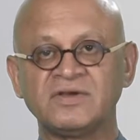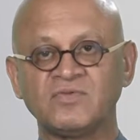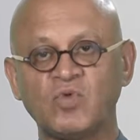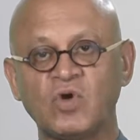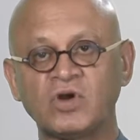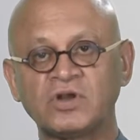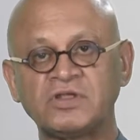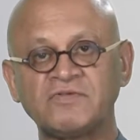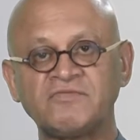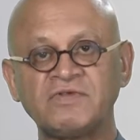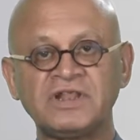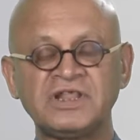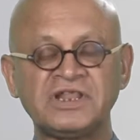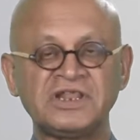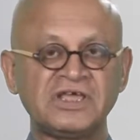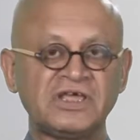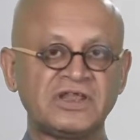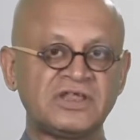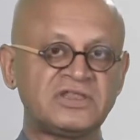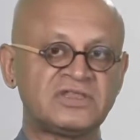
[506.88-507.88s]
water will
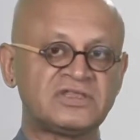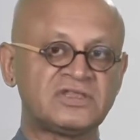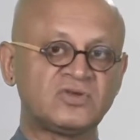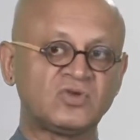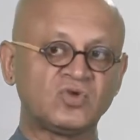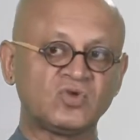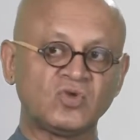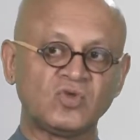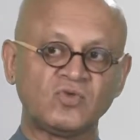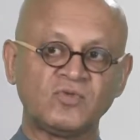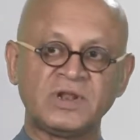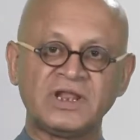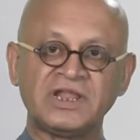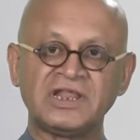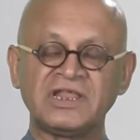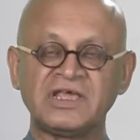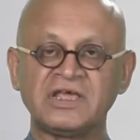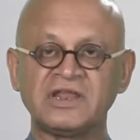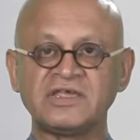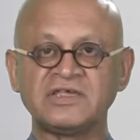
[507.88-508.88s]
increase, CO2 will
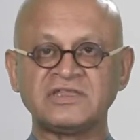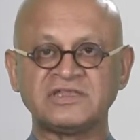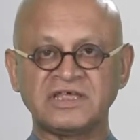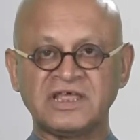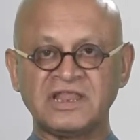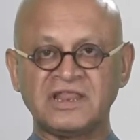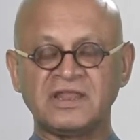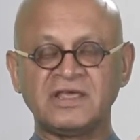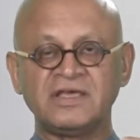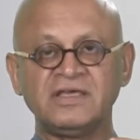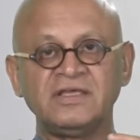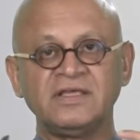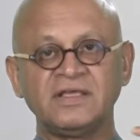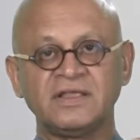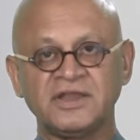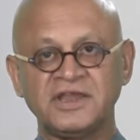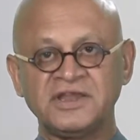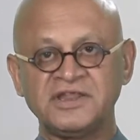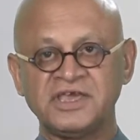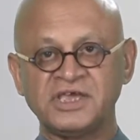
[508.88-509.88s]
increase, and
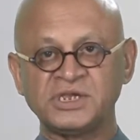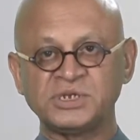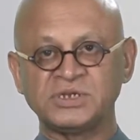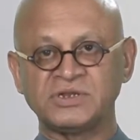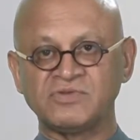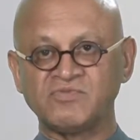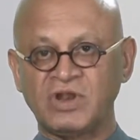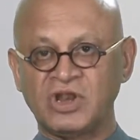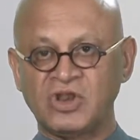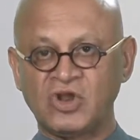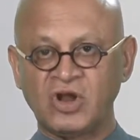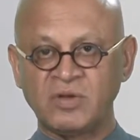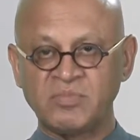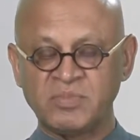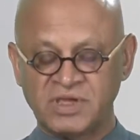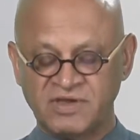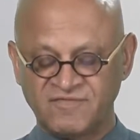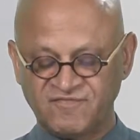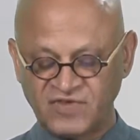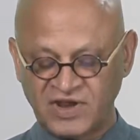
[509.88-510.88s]
radiation will not
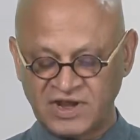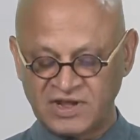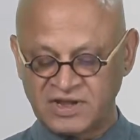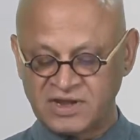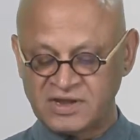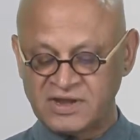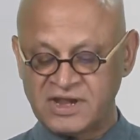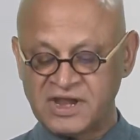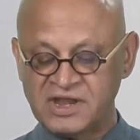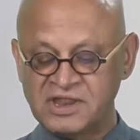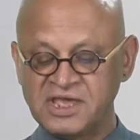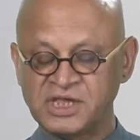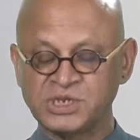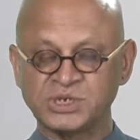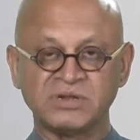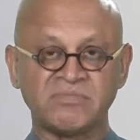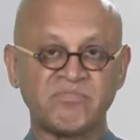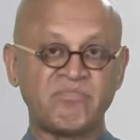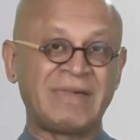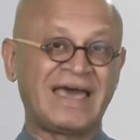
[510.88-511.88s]
be affected,
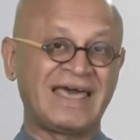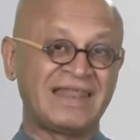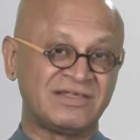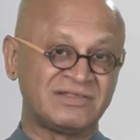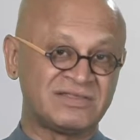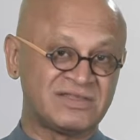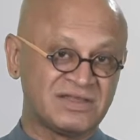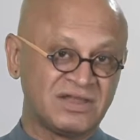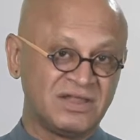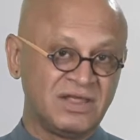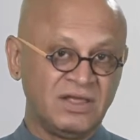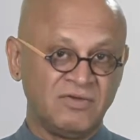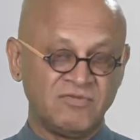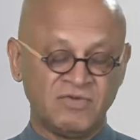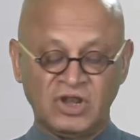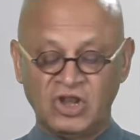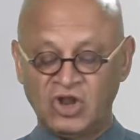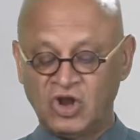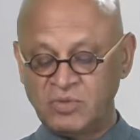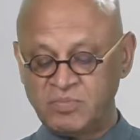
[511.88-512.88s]
radiation balance
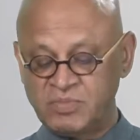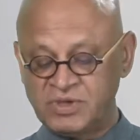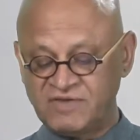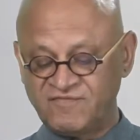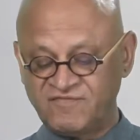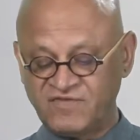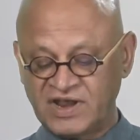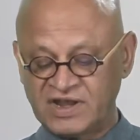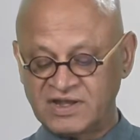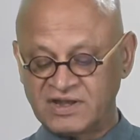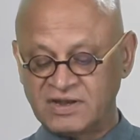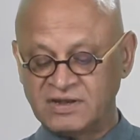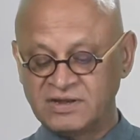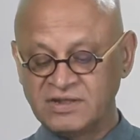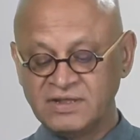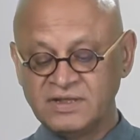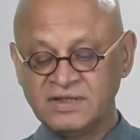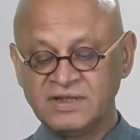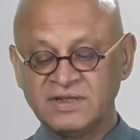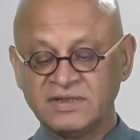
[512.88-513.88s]
will not be affected.
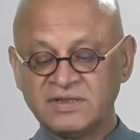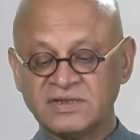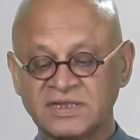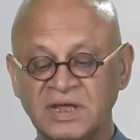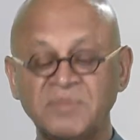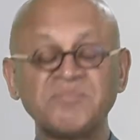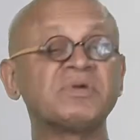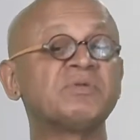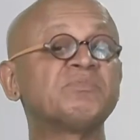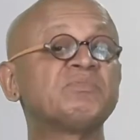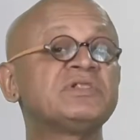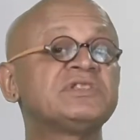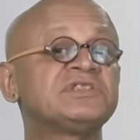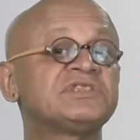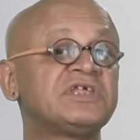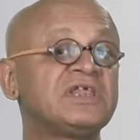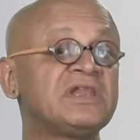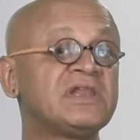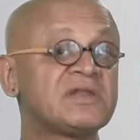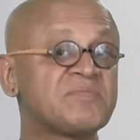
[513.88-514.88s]
Some people
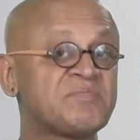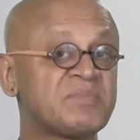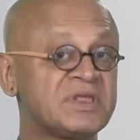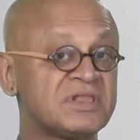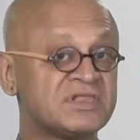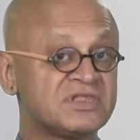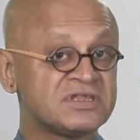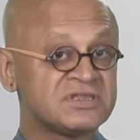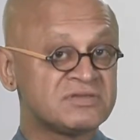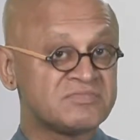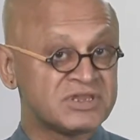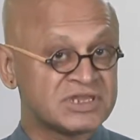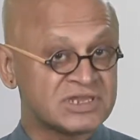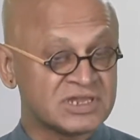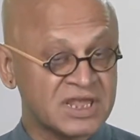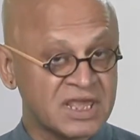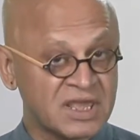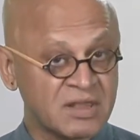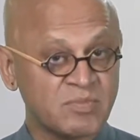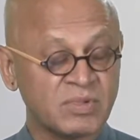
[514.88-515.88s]
still repeat this
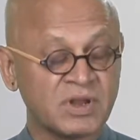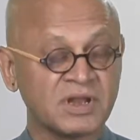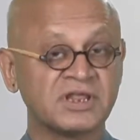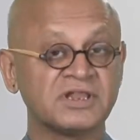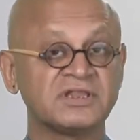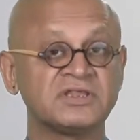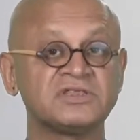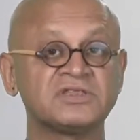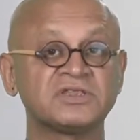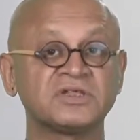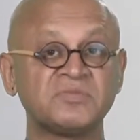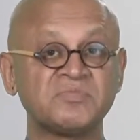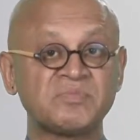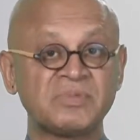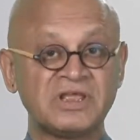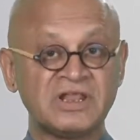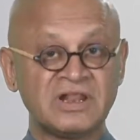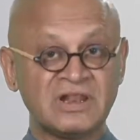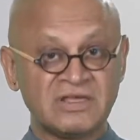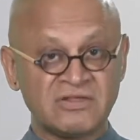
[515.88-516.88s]
mistake, but it is
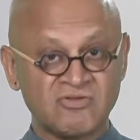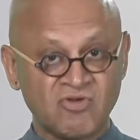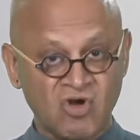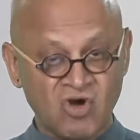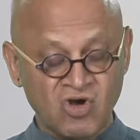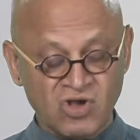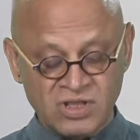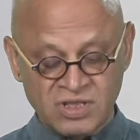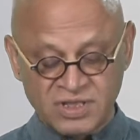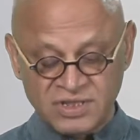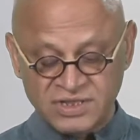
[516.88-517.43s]
completely wrong.